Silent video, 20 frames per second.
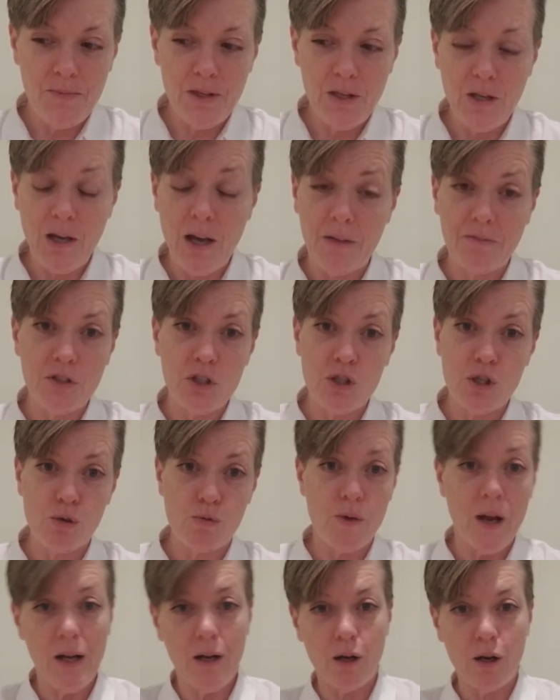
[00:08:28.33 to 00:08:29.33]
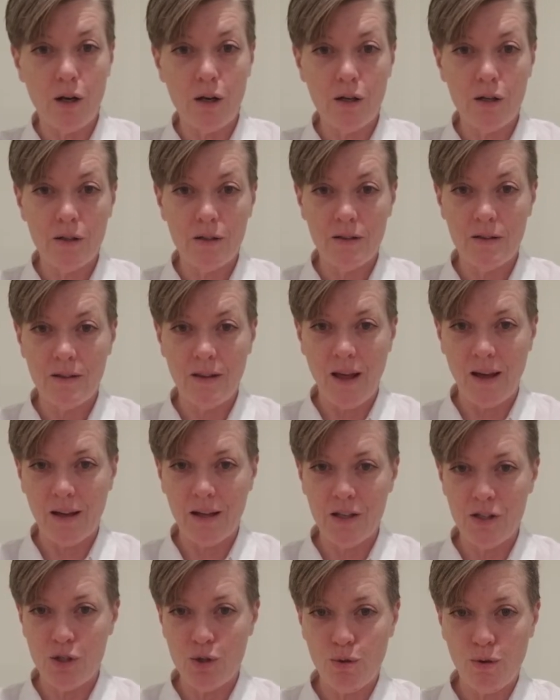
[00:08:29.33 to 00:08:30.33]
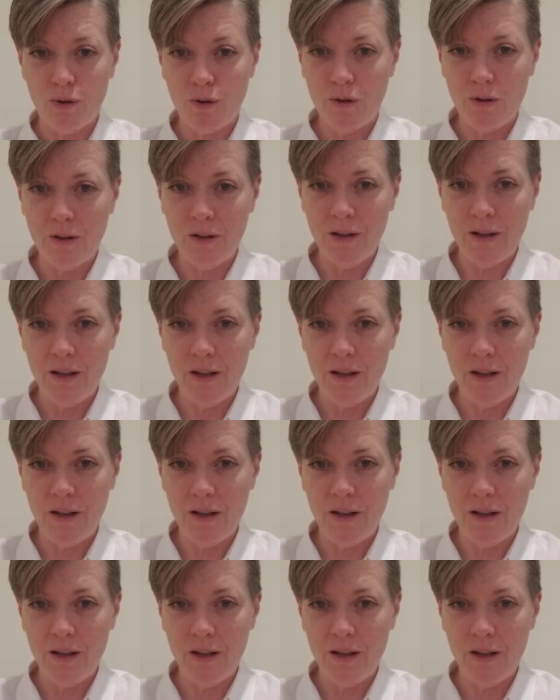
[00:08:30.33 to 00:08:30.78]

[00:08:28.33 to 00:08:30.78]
you have to surrender that control.